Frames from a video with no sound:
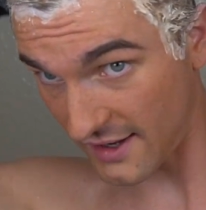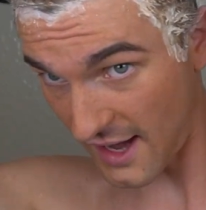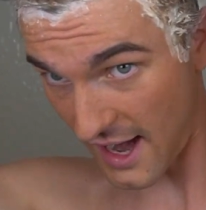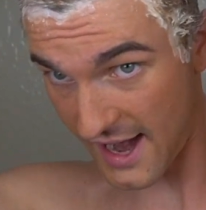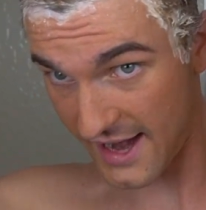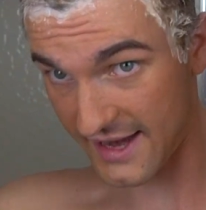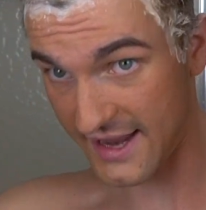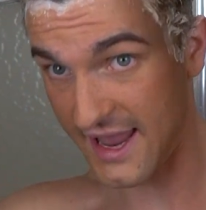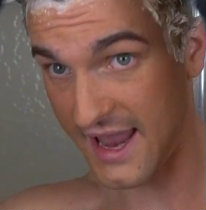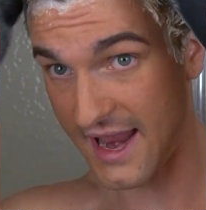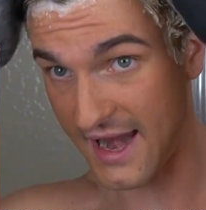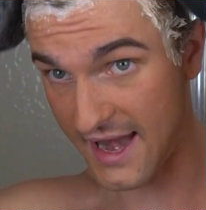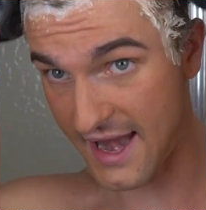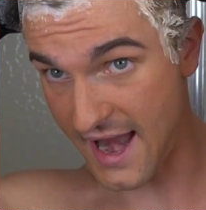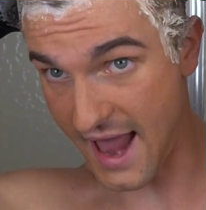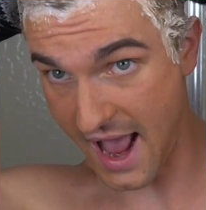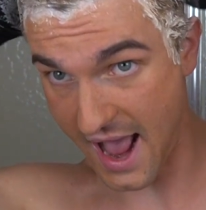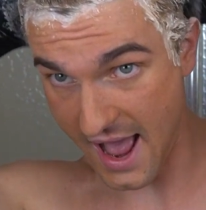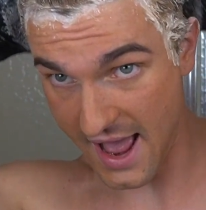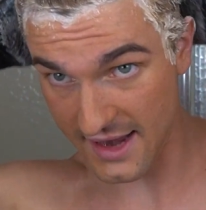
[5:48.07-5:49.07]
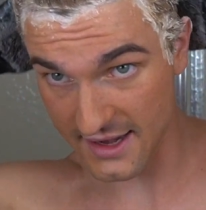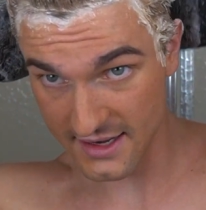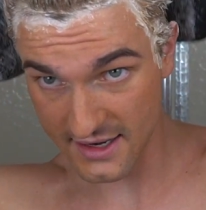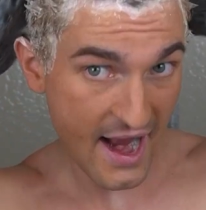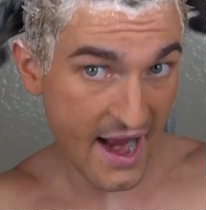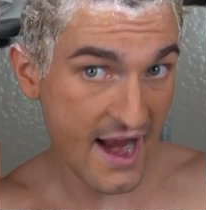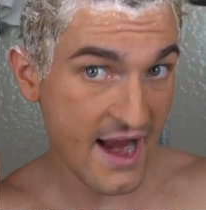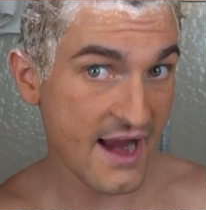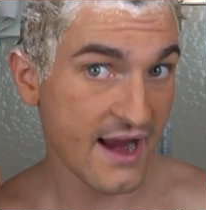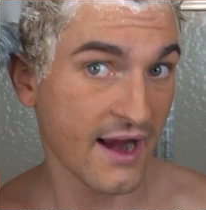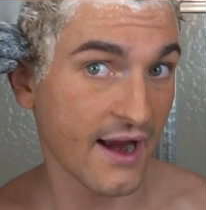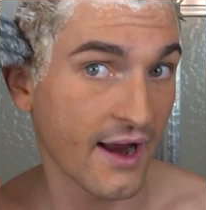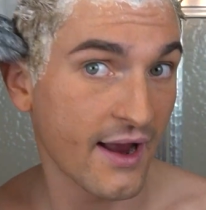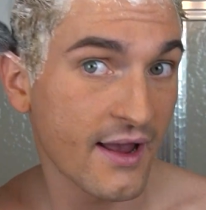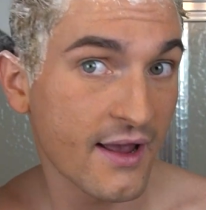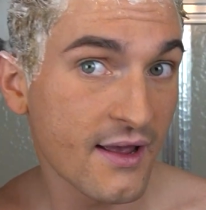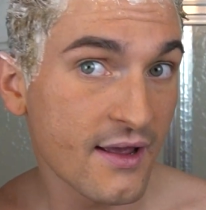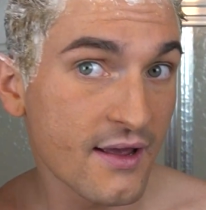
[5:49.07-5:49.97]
I cannot hang.